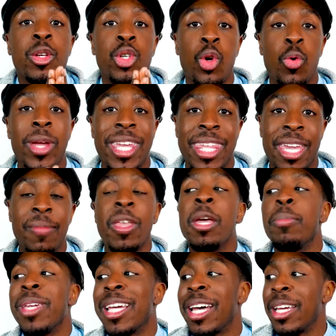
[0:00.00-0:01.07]
doing it,
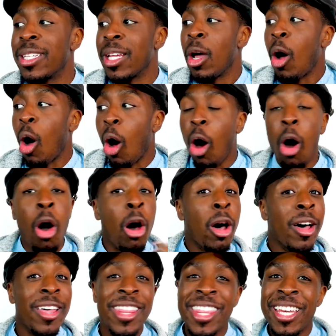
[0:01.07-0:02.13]
because
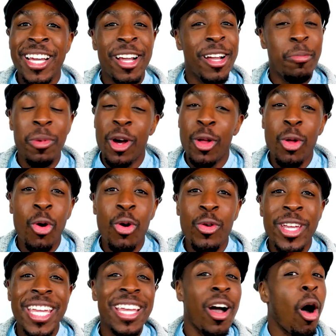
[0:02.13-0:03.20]
all the
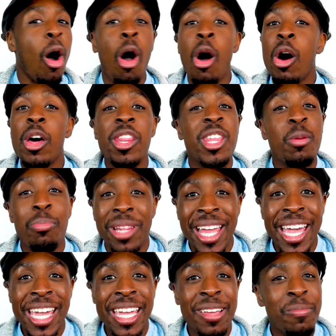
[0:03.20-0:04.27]
glory, all the
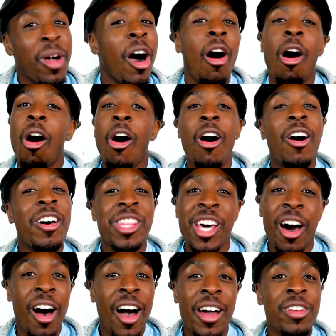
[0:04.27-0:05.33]
blame, all
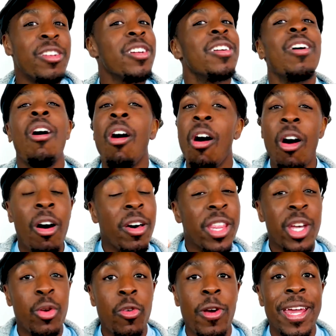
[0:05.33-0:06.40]
the honor, all
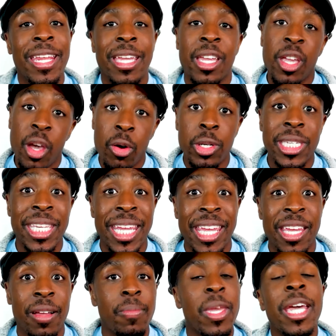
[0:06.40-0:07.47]
the credit goes to
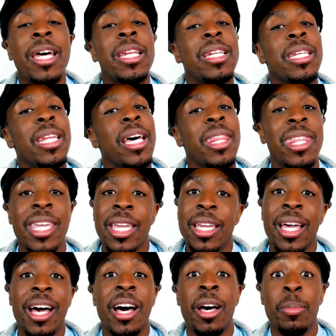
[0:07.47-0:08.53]
Him.
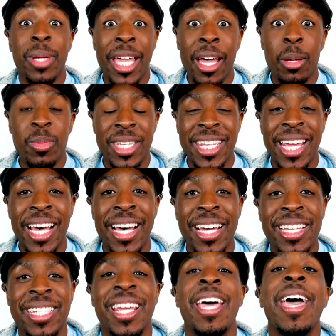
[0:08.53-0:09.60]
Nothing um, comes to
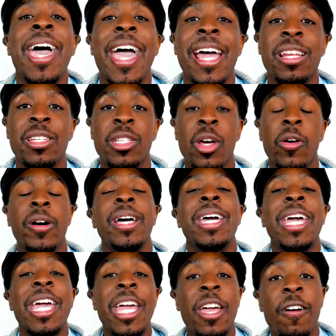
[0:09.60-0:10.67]
us. And so
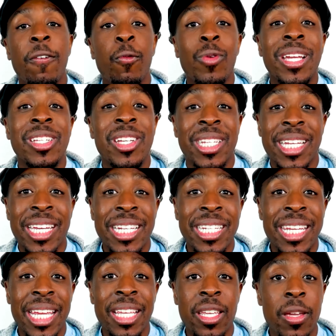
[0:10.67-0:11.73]
if we just
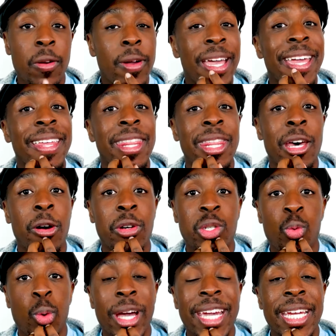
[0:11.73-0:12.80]
continue in
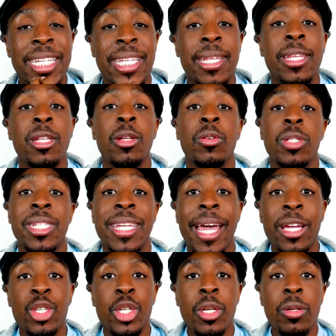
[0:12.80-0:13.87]
those ways and in those
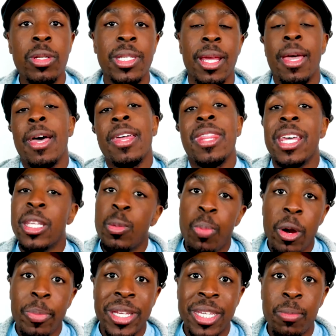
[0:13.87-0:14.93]
statutes, that's the
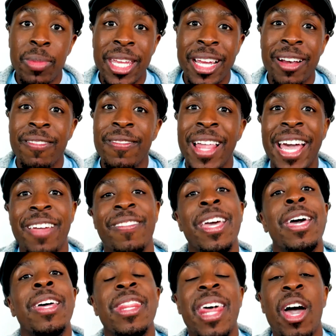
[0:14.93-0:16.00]
purpose and meaning of life,
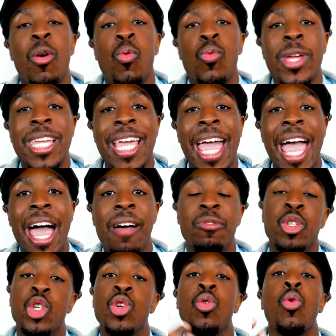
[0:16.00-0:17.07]
that we can
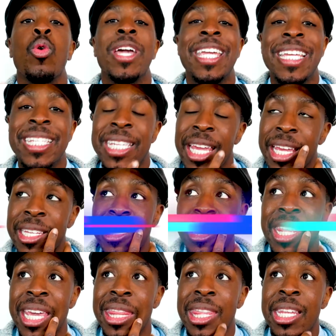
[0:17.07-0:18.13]
have joy. He
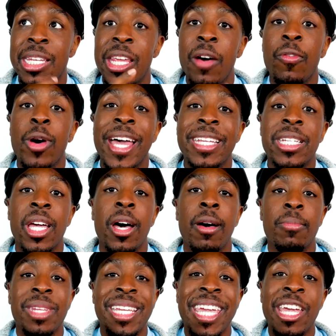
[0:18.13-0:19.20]
says that the devil has
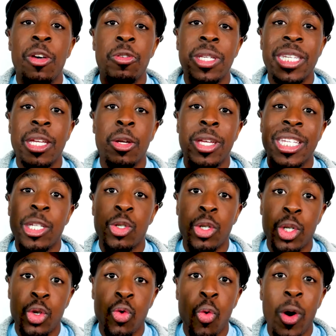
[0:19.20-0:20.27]
come to kill, steal, and
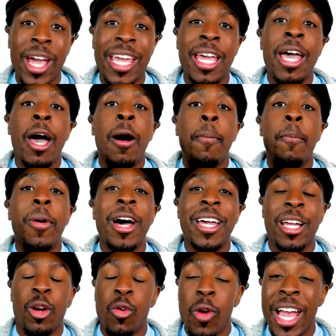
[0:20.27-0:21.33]
destroy,
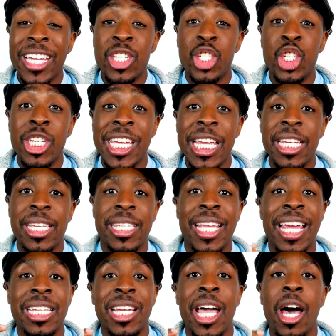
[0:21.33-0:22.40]
but Christ Jesus
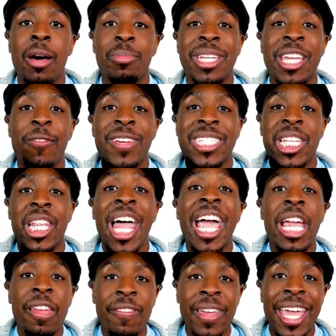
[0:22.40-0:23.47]
has come to give us
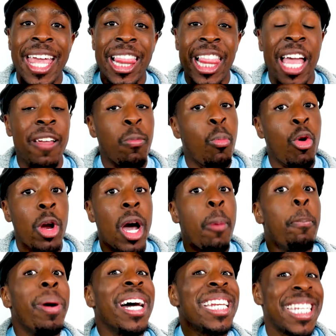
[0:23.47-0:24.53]
life, and life more
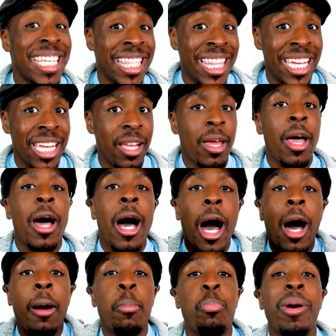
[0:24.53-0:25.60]
abundantly.
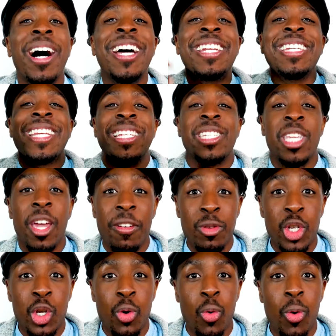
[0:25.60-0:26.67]
Abundance
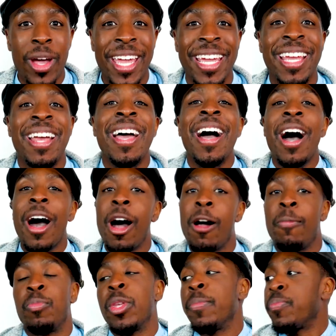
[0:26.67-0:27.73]
of joy.
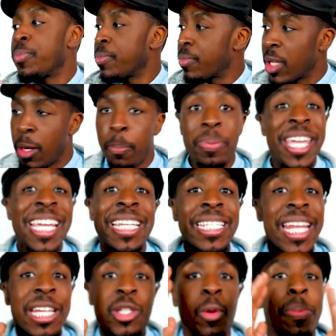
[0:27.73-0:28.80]
Um,
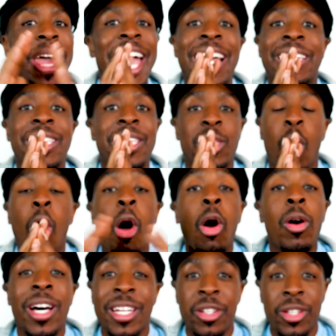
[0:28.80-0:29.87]
Peace that surpasses
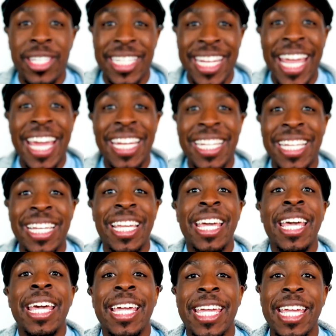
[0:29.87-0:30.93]
all understanding.
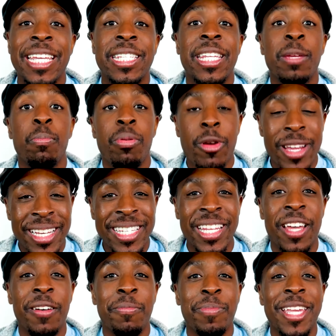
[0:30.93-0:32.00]
He is the Prince
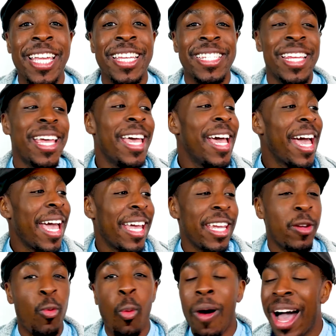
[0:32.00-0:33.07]
of Peace,
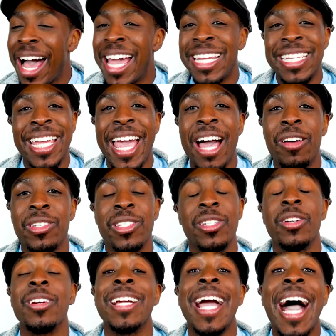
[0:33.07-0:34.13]
a wise counselor,